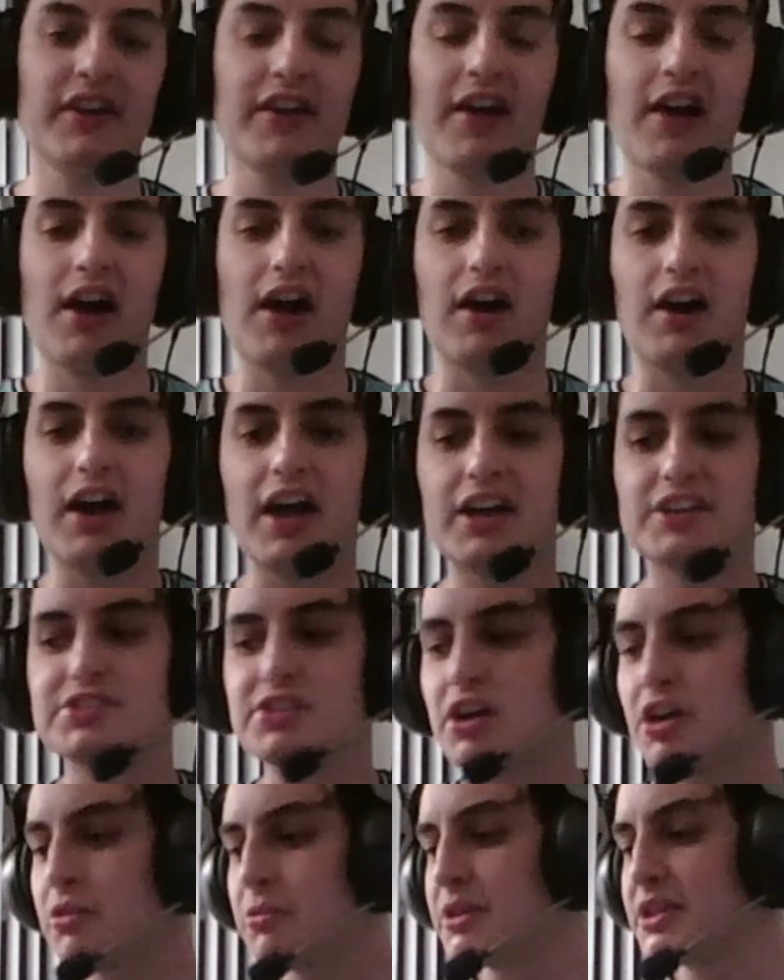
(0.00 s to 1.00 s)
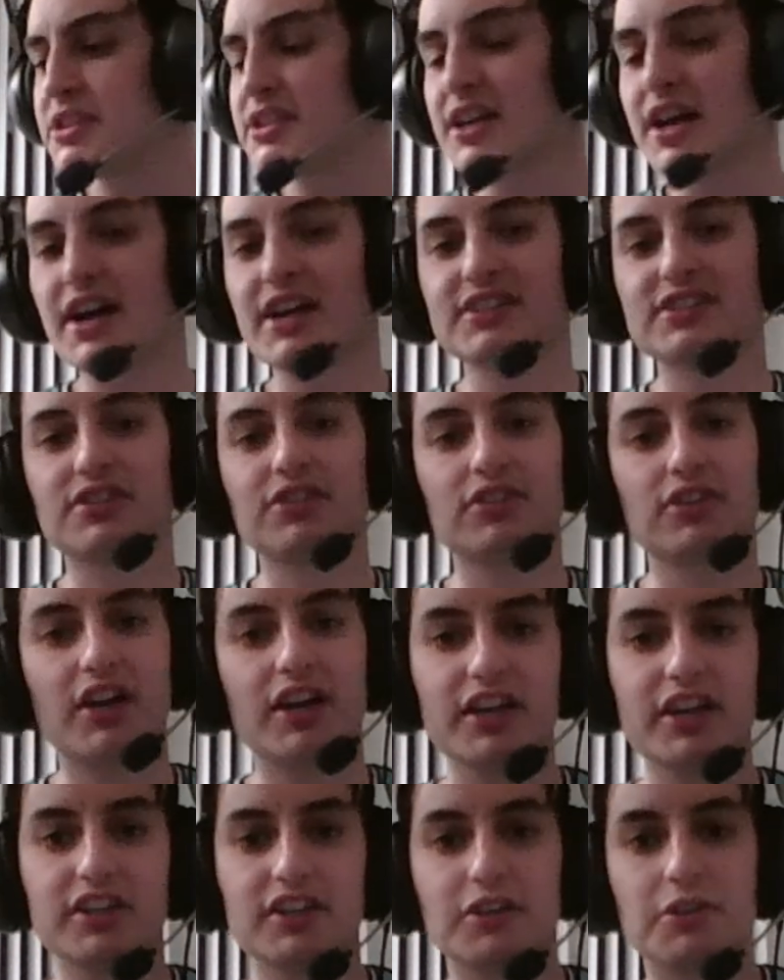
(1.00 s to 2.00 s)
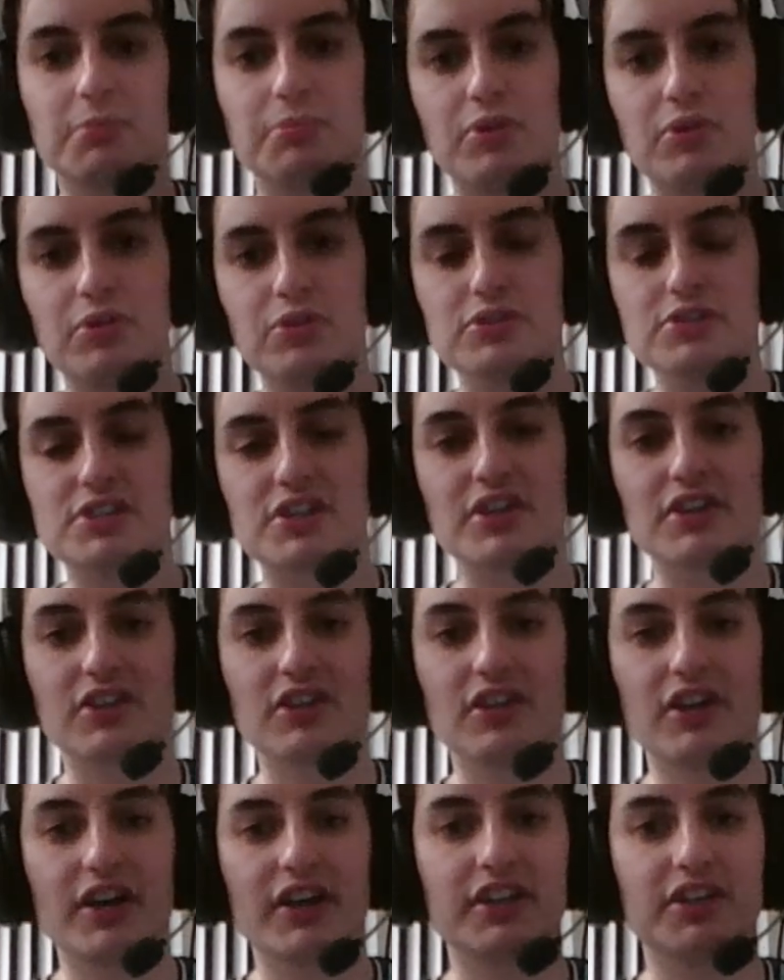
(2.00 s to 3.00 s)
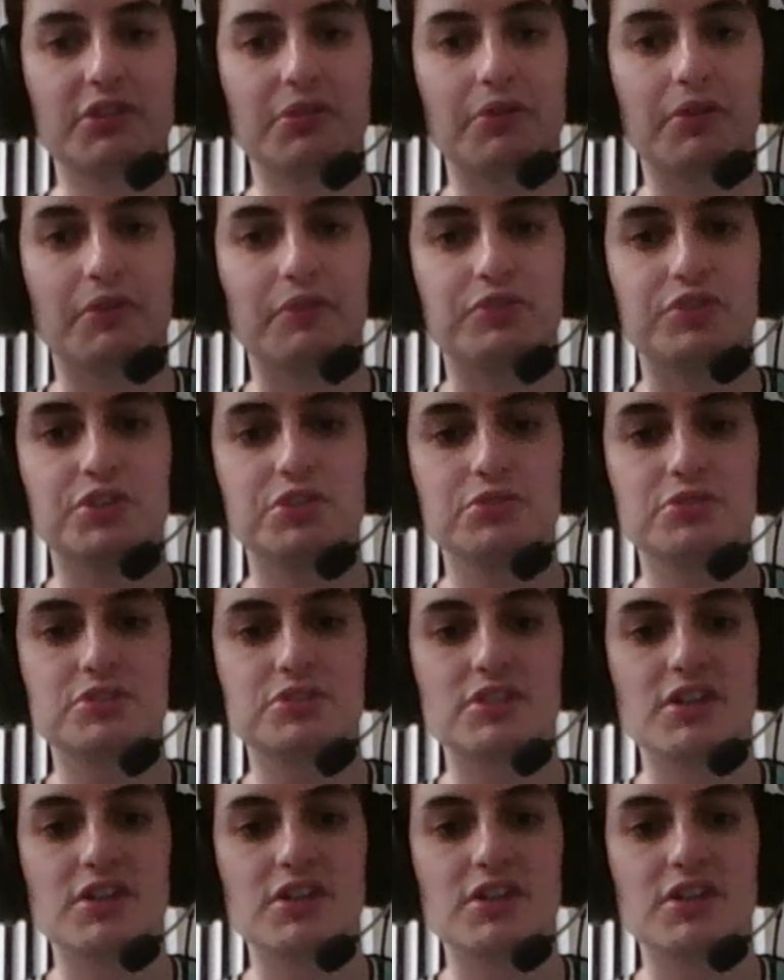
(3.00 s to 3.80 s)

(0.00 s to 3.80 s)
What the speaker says: As always, guys, good luck in your polls. Good luck in your reviews.